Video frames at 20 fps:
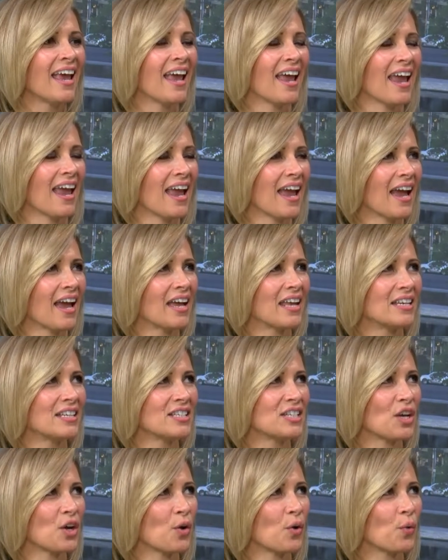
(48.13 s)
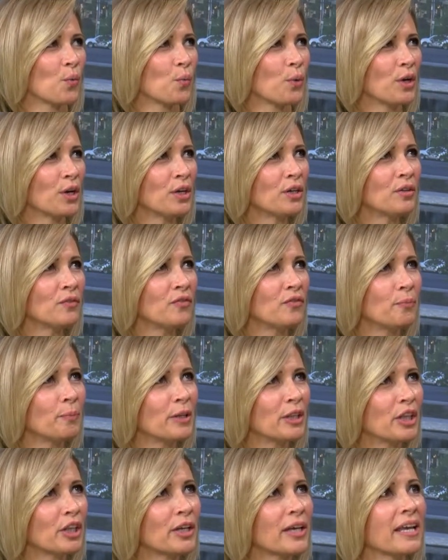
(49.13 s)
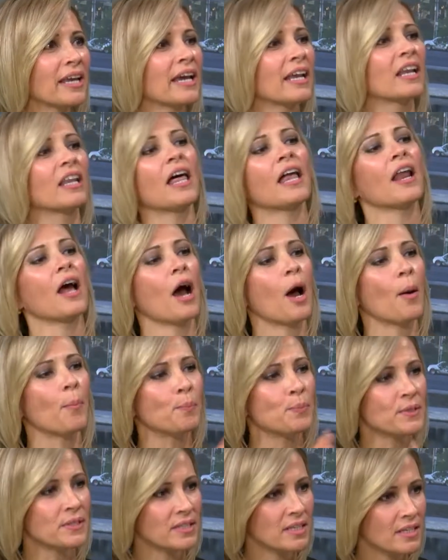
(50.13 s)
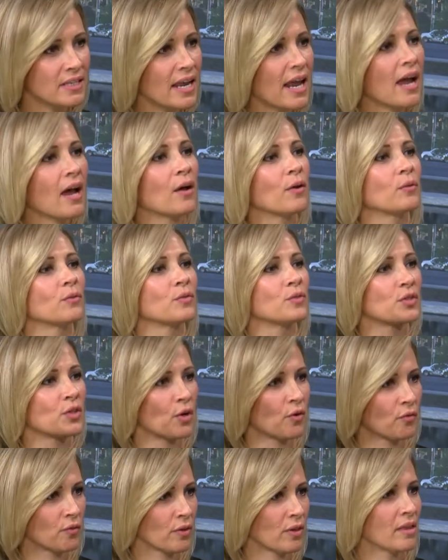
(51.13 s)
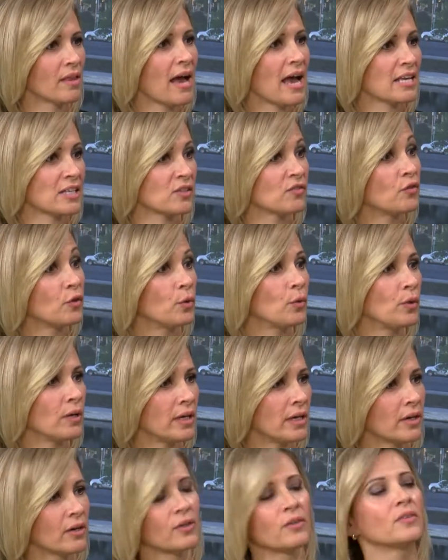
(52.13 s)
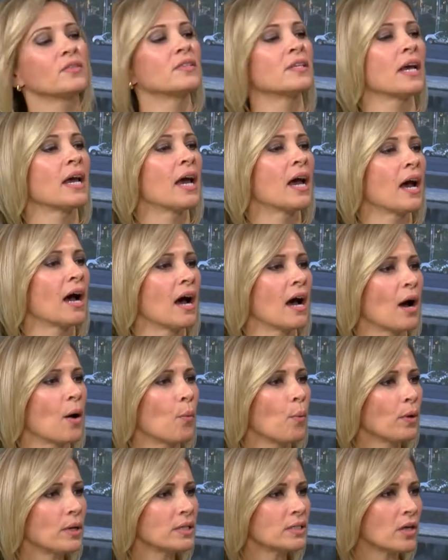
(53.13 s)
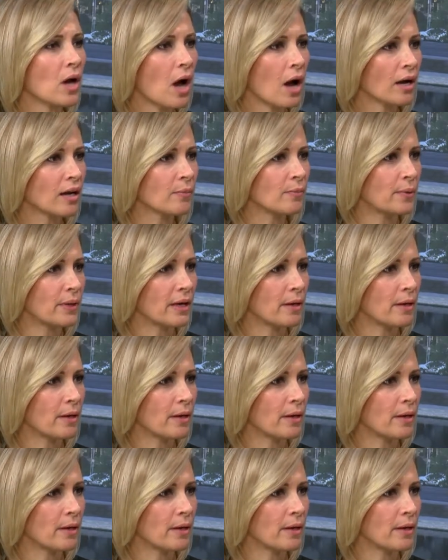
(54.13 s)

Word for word: And we've been looking at a lot of ups and downs over the last few years. I want to talk a bit